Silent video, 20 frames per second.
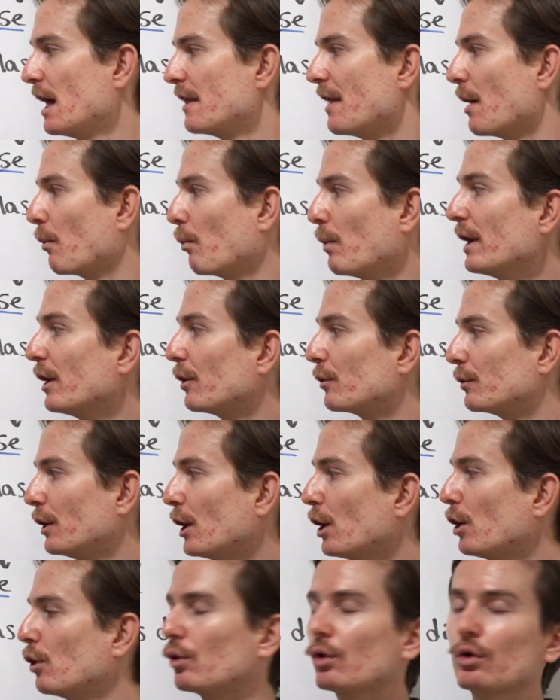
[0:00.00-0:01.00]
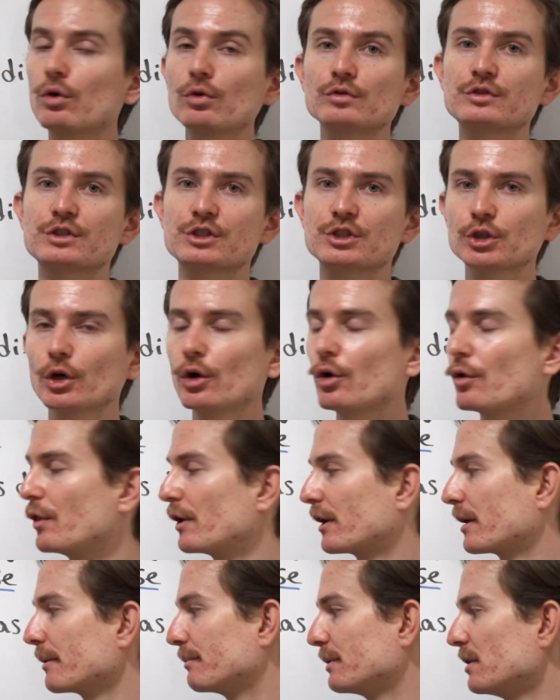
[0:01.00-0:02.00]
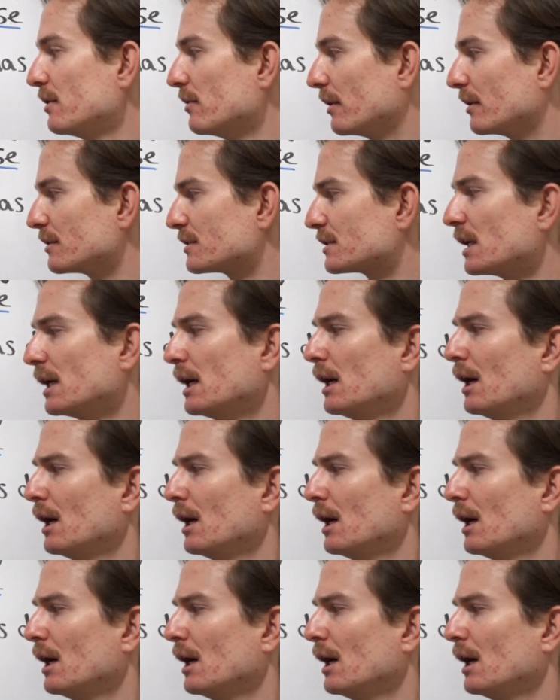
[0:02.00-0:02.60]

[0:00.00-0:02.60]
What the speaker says: that we don't know who sold the computers.